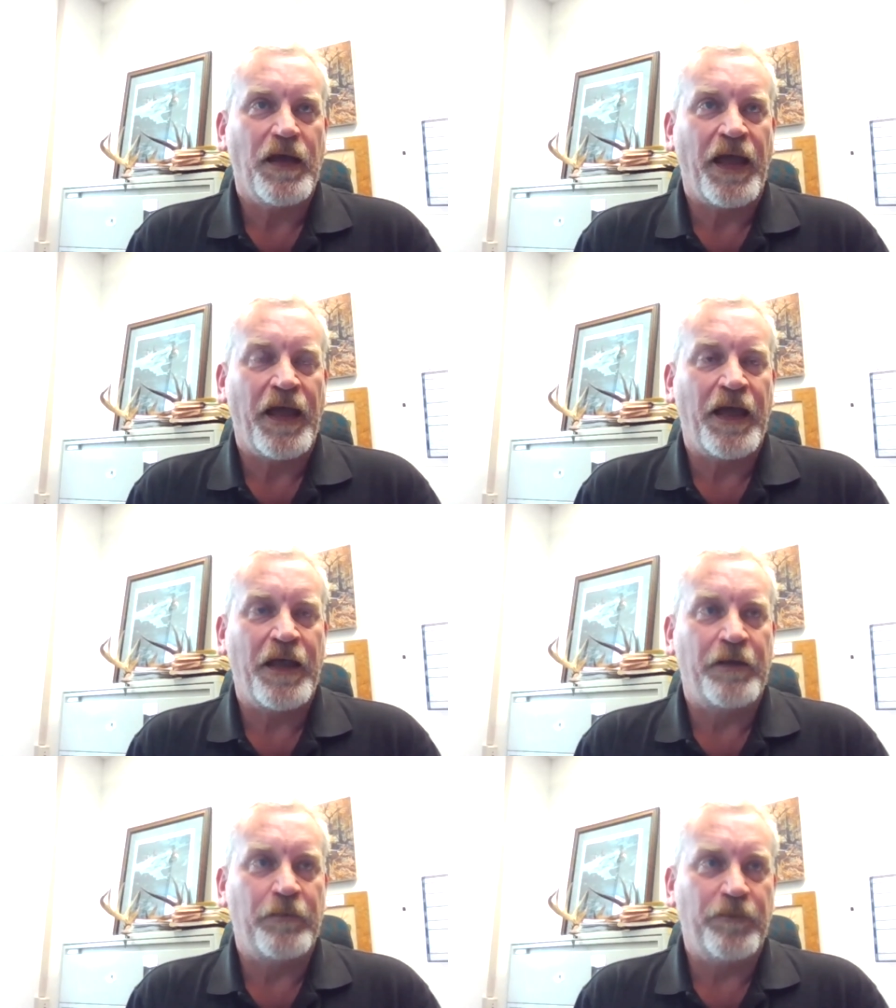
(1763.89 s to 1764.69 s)

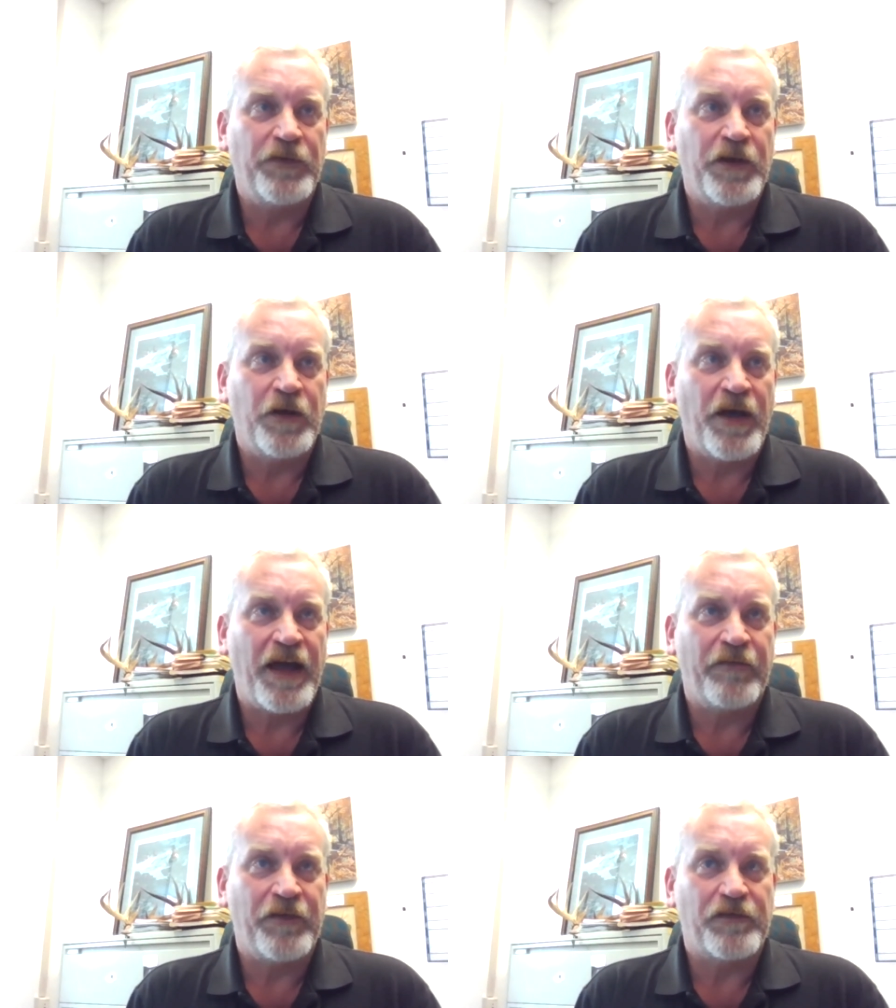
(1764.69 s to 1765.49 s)
And we
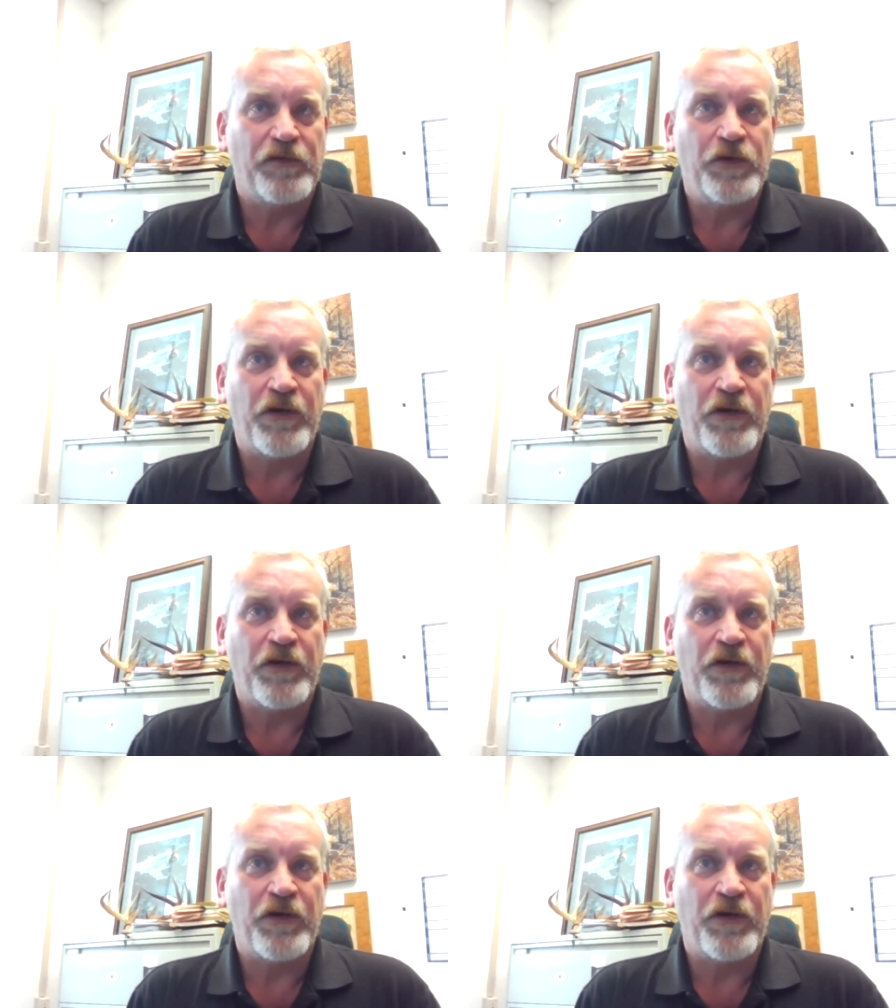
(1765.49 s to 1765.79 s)
have this new